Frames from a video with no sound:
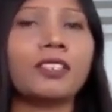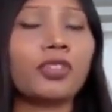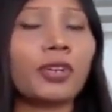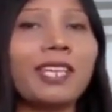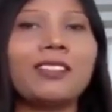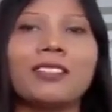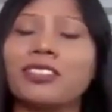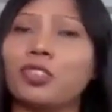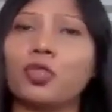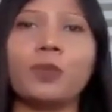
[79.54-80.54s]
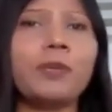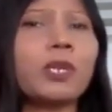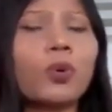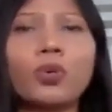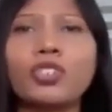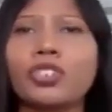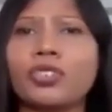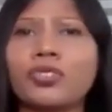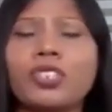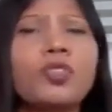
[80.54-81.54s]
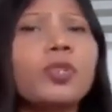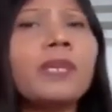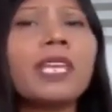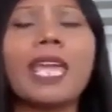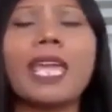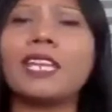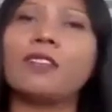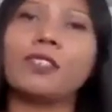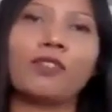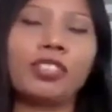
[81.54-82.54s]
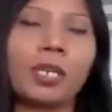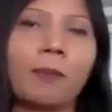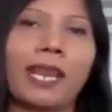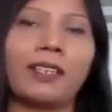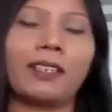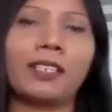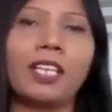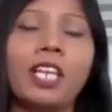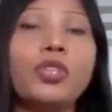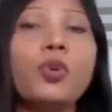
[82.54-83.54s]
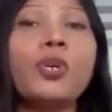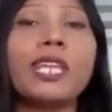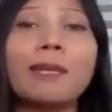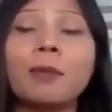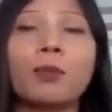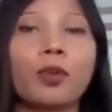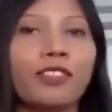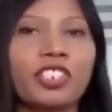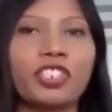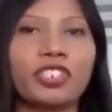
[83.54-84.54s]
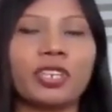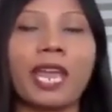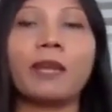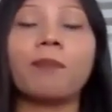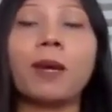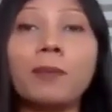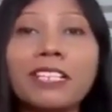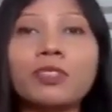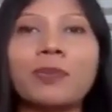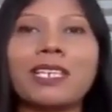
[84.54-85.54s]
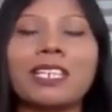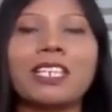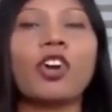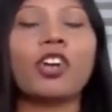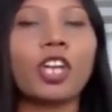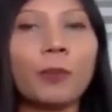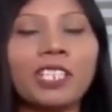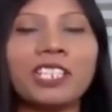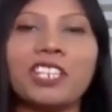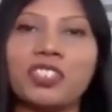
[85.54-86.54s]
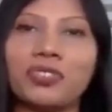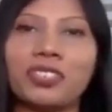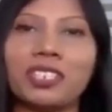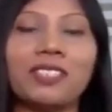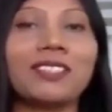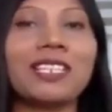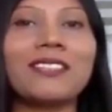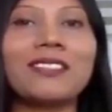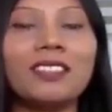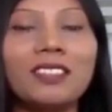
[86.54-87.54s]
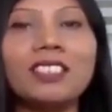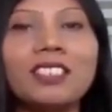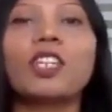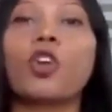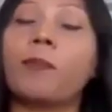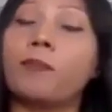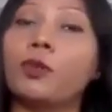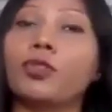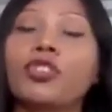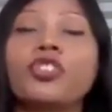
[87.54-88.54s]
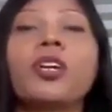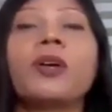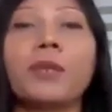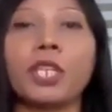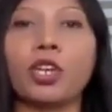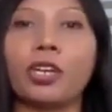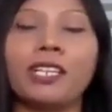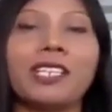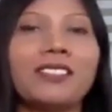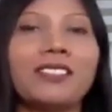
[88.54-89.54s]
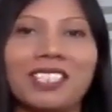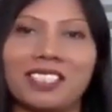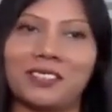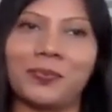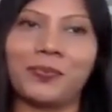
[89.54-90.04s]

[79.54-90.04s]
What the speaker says: trainers, it could be coaches, it could be anyone for that matter. You name a profession and public speaking or communication skills is the topmost priority skill.